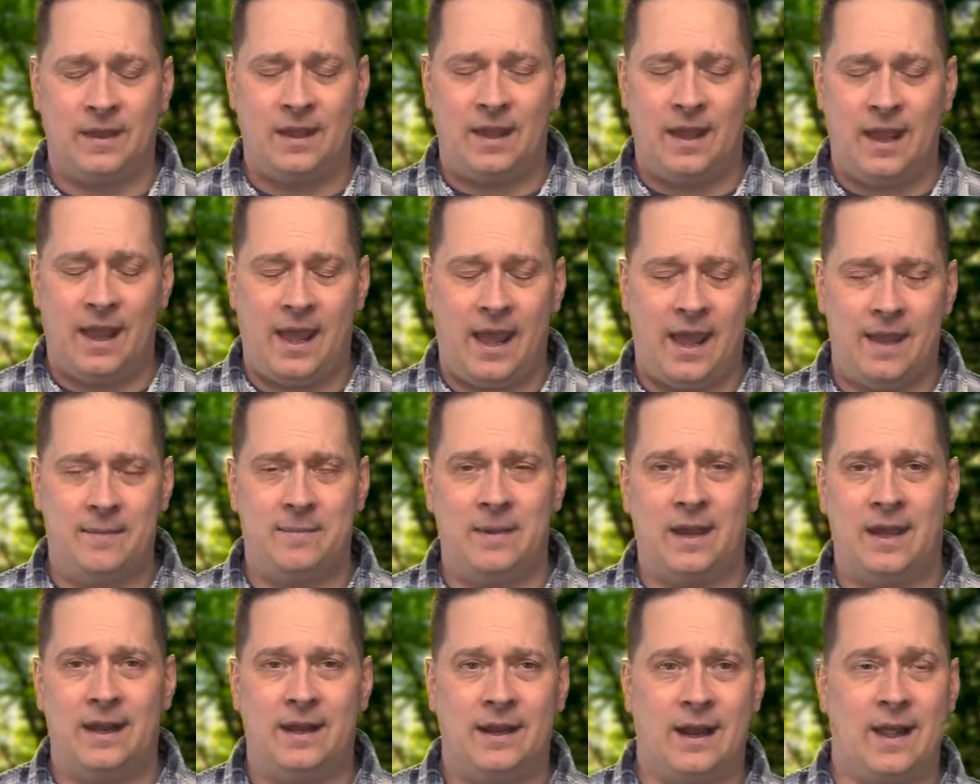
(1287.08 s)

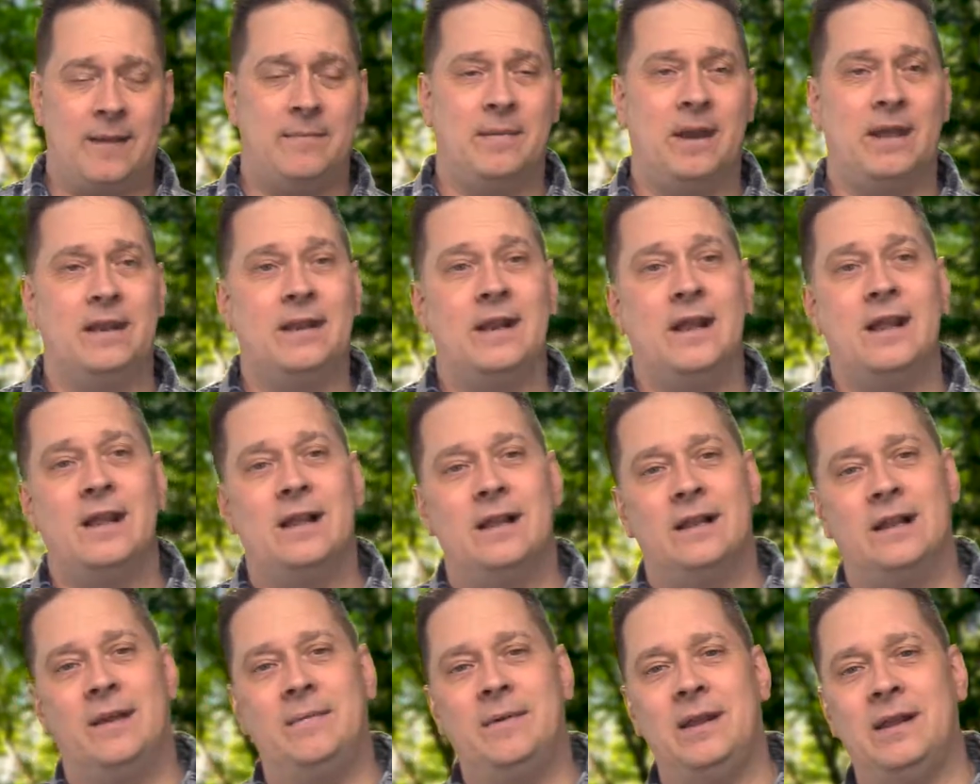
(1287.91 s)
amen and amen.
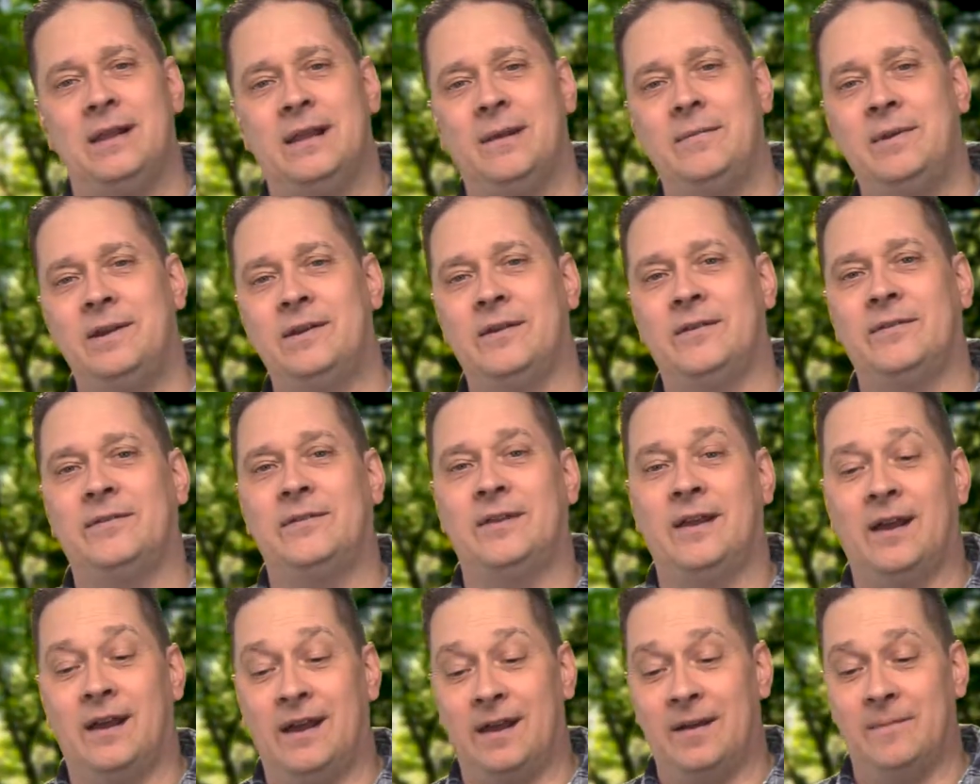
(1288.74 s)
Let me, let me just
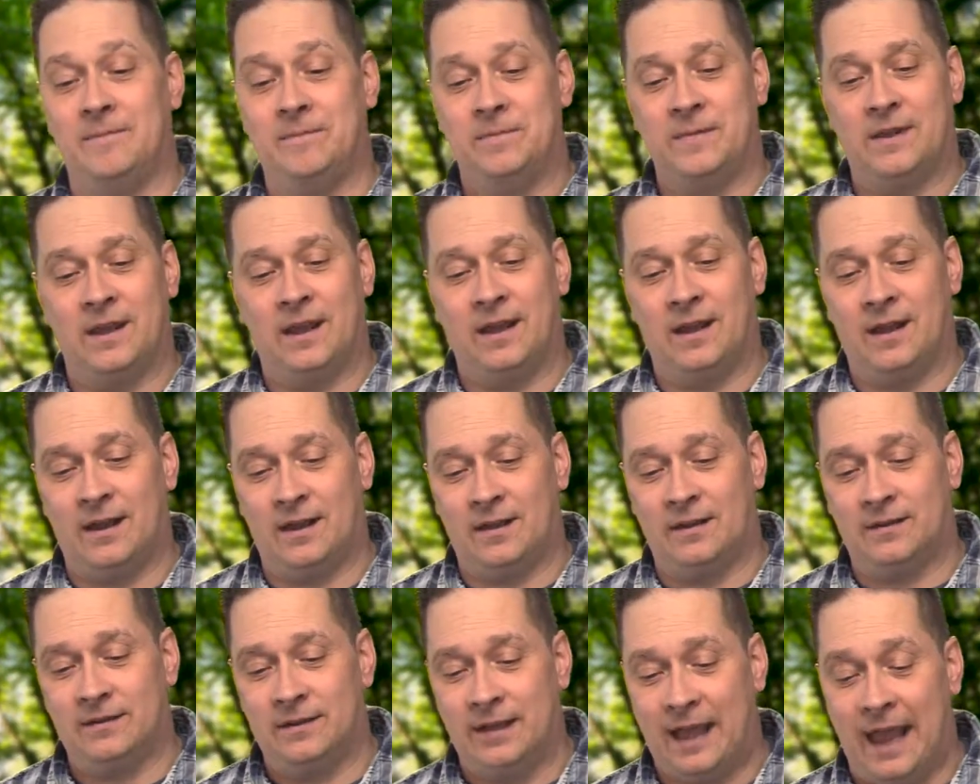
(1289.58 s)
uh, uh,
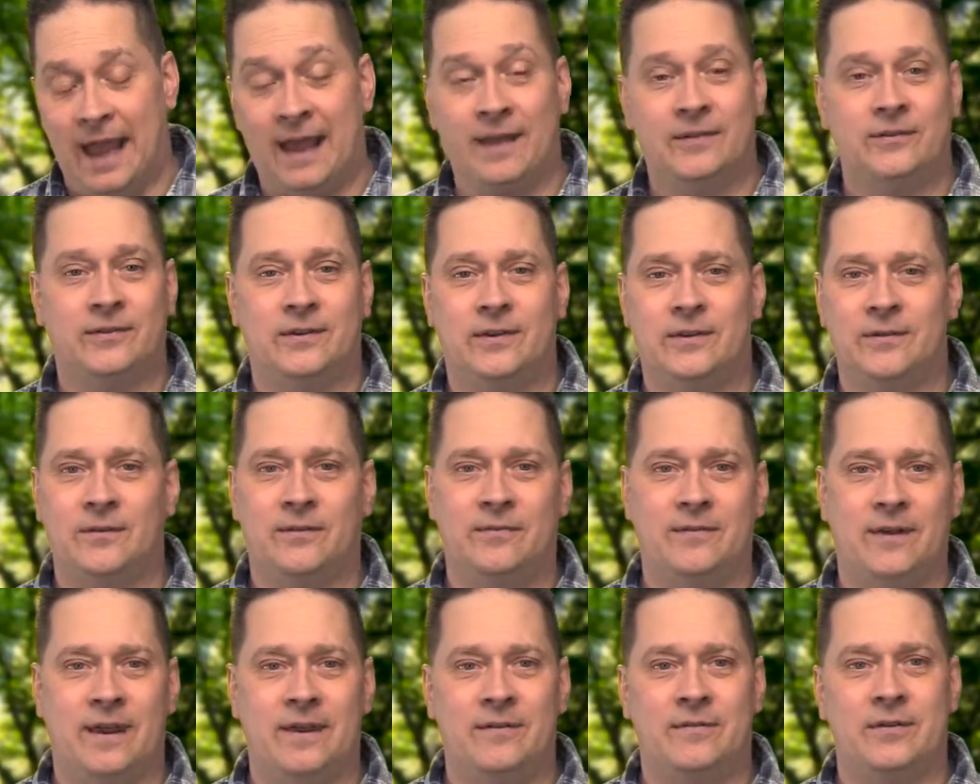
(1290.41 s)
ask you a
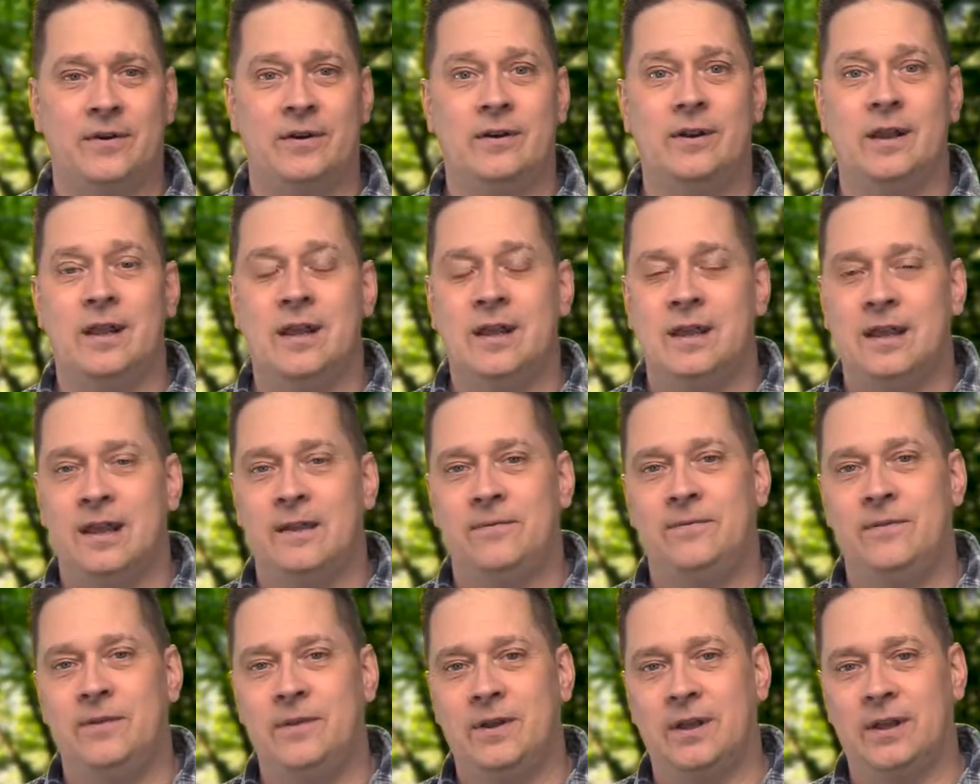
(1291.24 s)
favor.
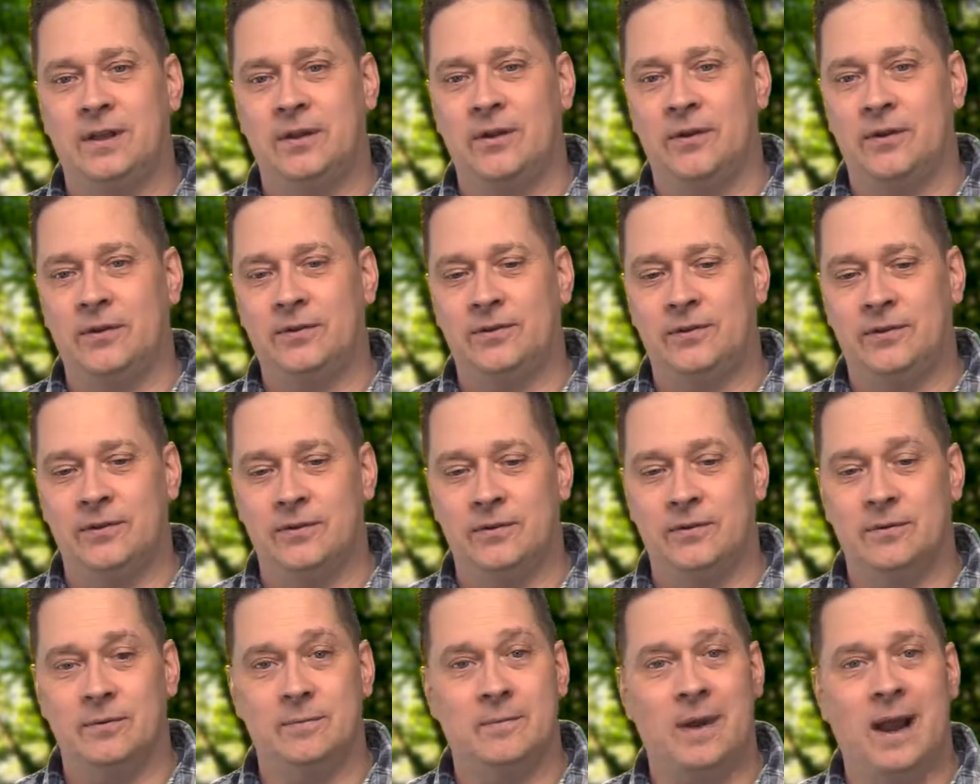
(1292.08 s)
If you could go
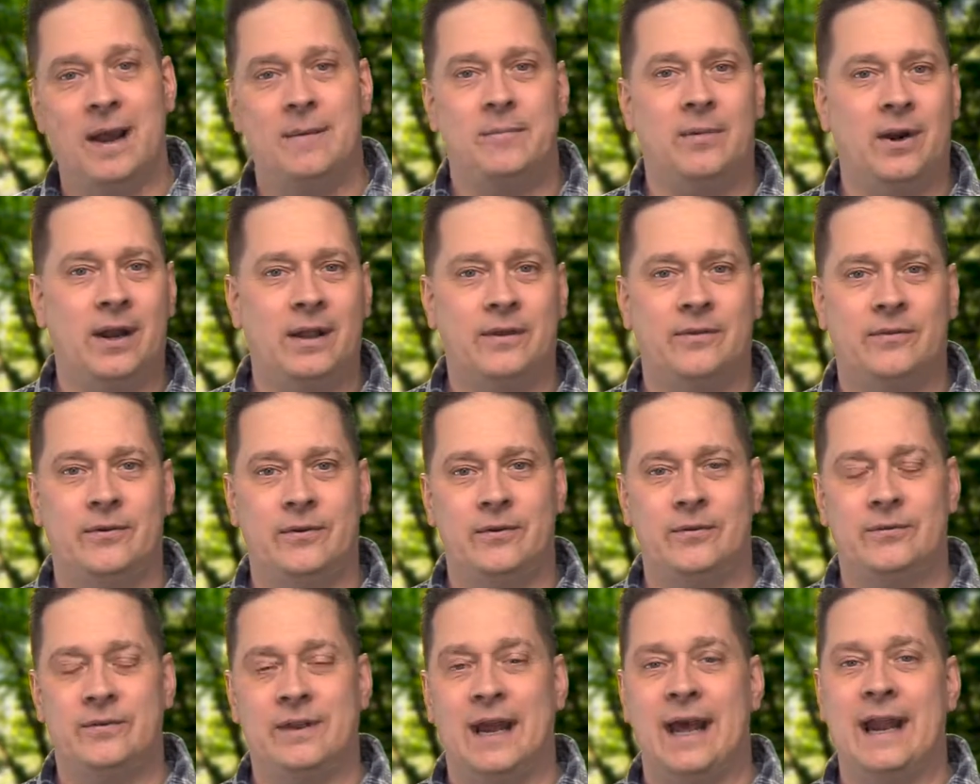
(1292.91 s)
to
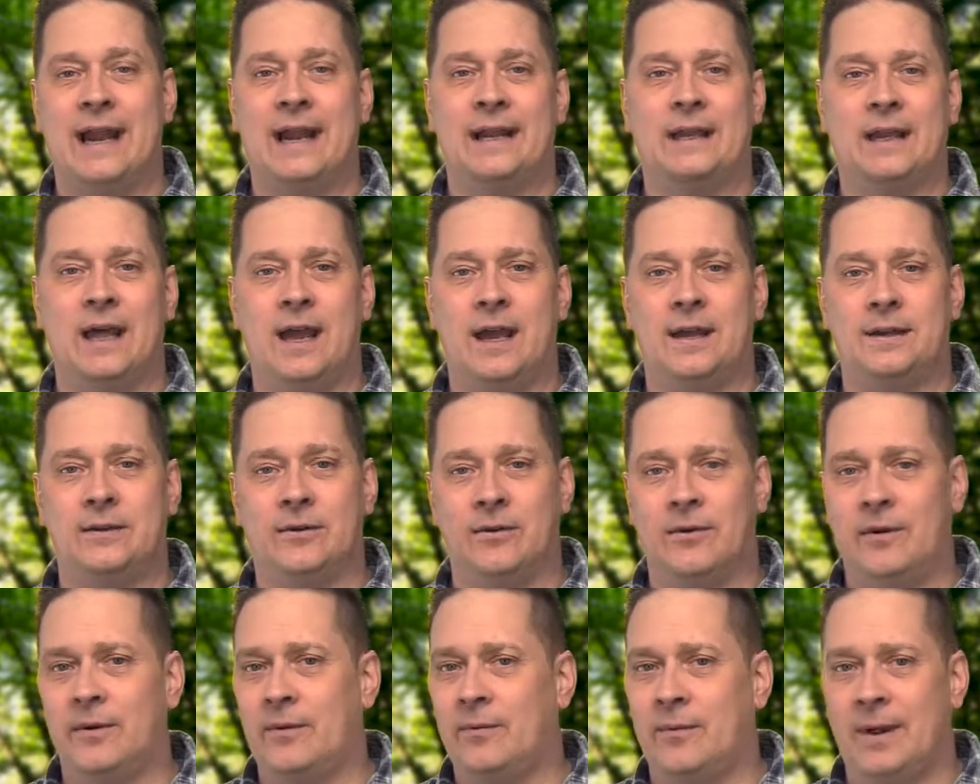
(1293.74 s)
mybreakthrough.online, go
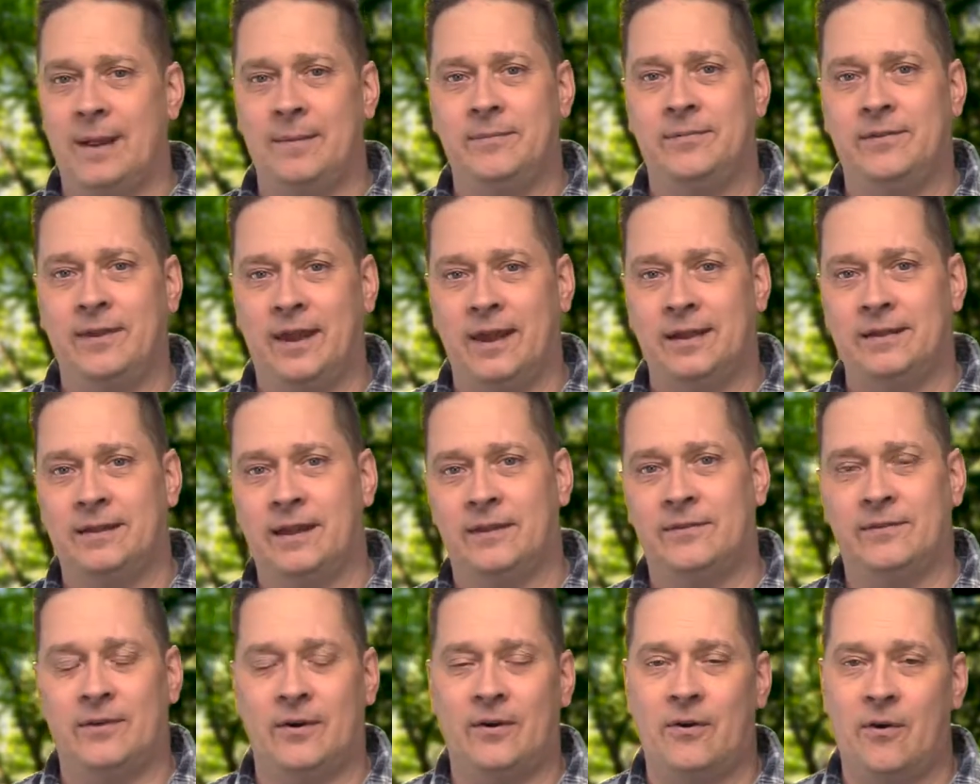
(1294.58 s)
to the website,
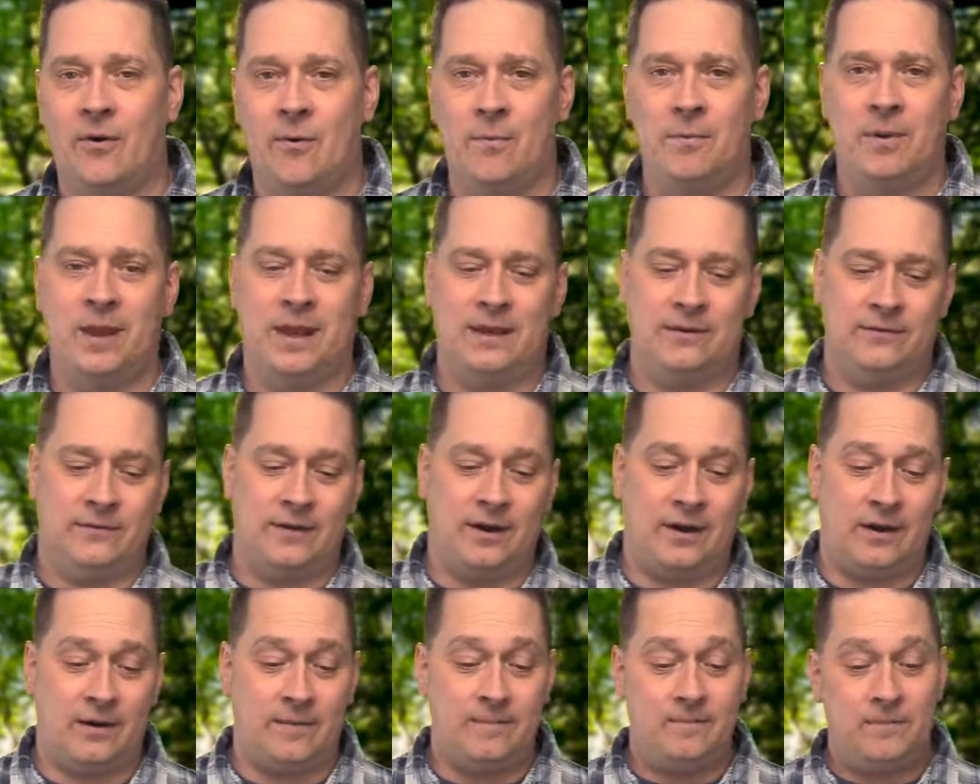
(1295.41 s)
that's our homepage
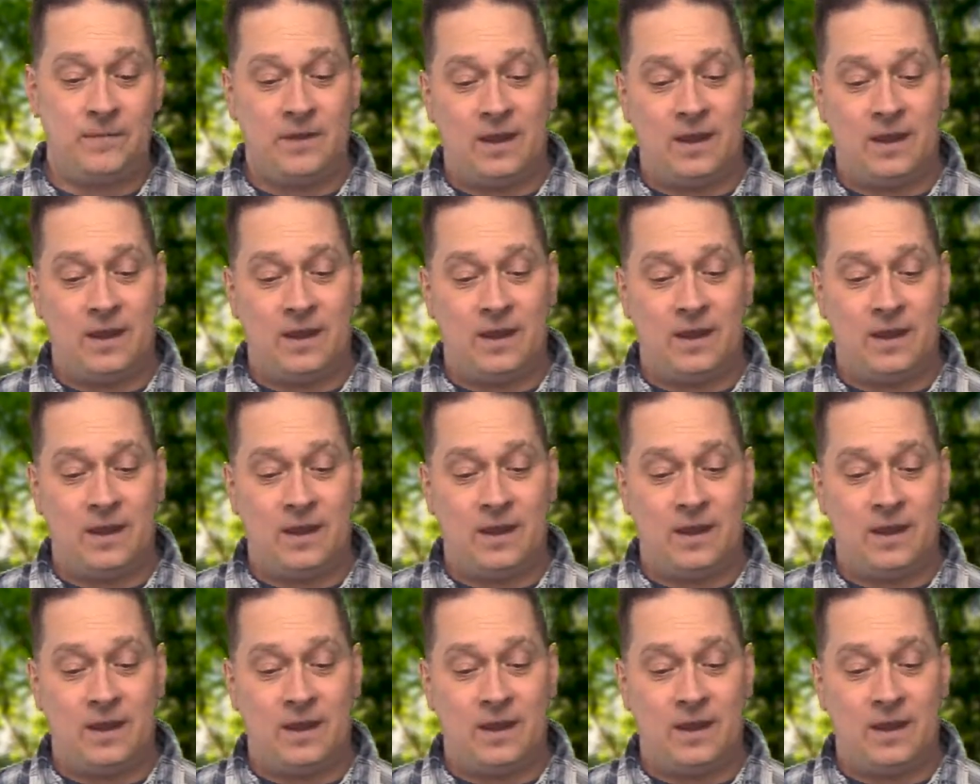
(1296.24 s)
there.